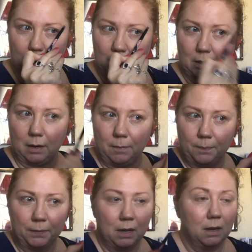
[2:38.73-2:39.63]
Right there.
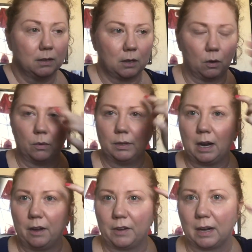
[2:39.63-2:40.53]
So
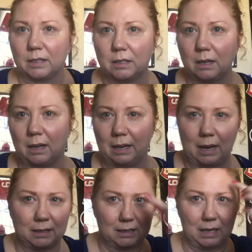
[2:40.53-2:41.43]
now I've got
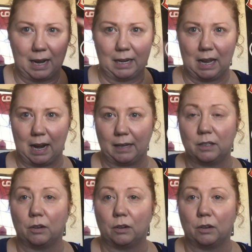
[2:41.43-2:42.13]
a slight line.